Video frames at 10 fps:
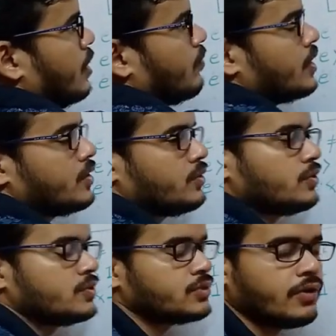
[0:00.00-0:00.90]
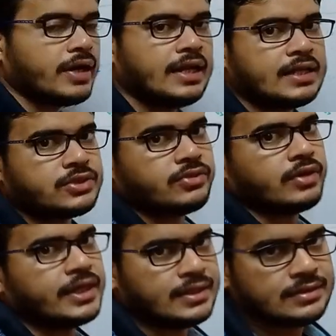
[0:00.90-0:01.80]
number two, soil has
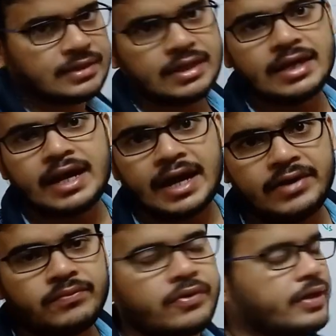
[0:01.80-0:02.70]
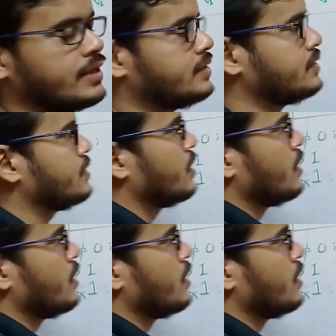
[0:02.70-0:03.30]
solids and voids,